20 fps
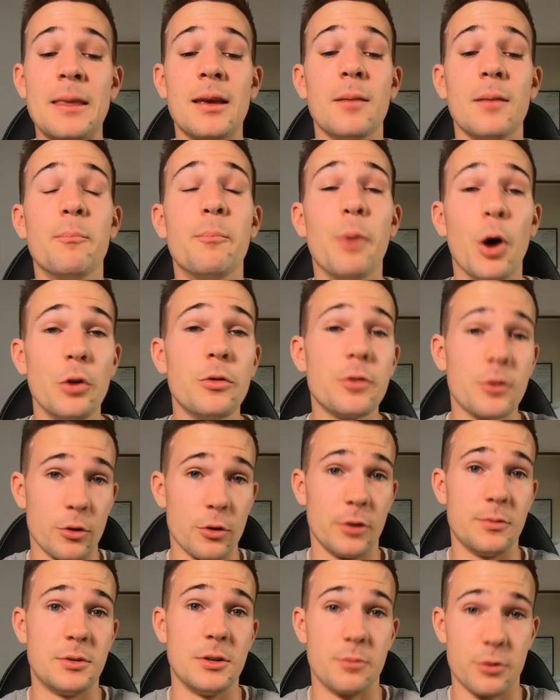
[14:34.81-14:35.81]
Both
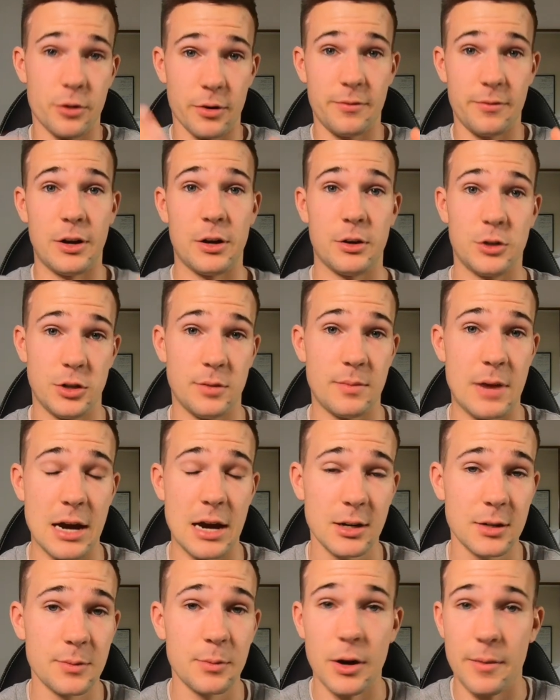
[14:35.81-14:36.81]
groups improved VO2 max
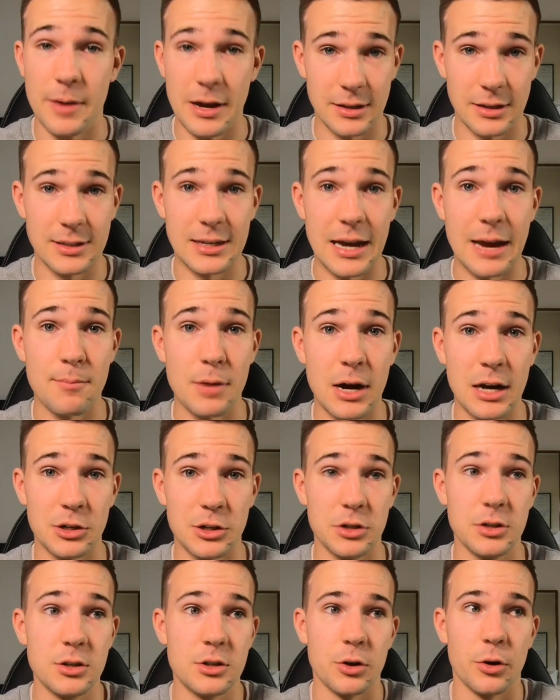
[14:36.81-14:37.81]
by about the same
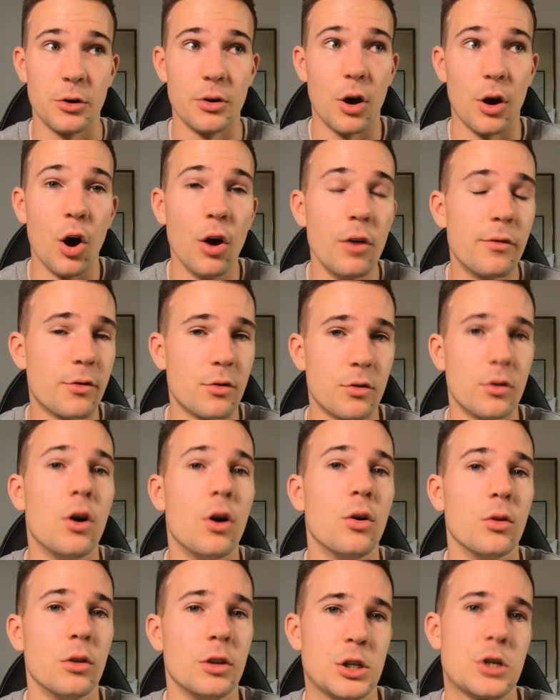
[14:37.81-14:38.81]
margin. So overall,
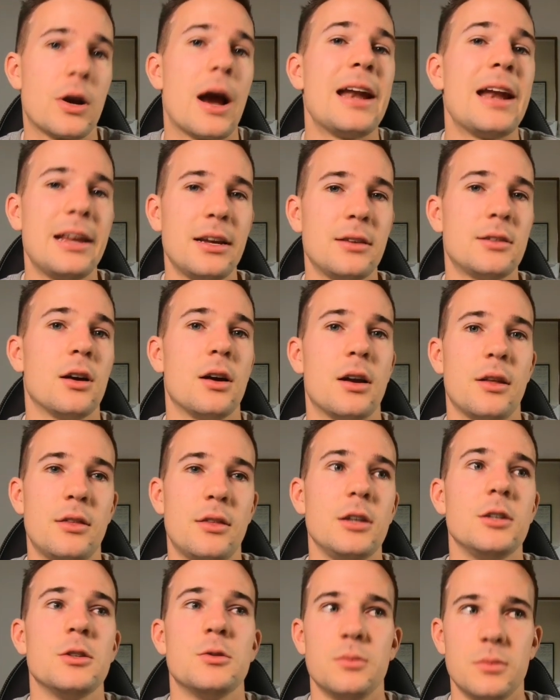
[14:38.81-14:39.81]
the training side of
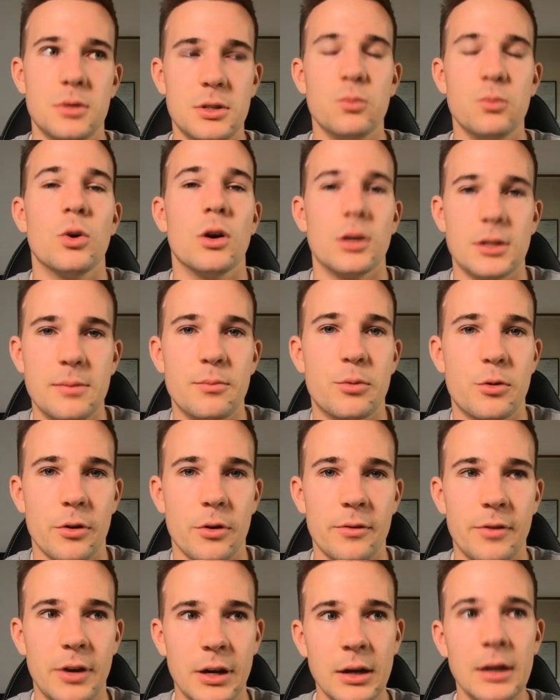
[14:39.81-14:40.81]
things was
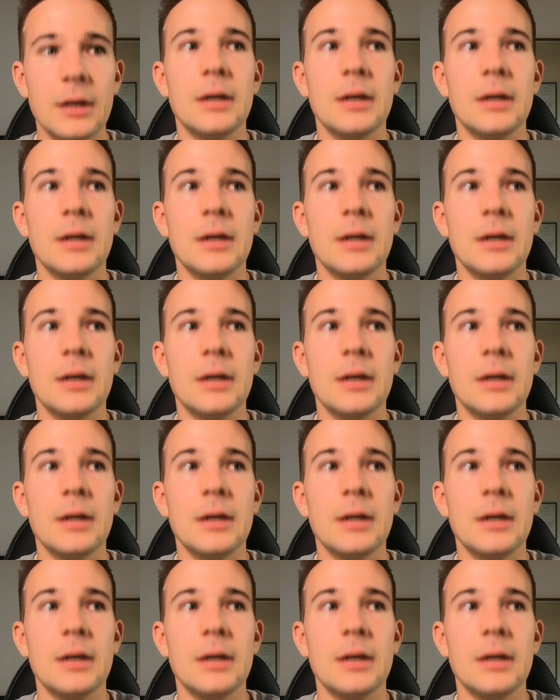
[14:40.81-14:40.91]
improving.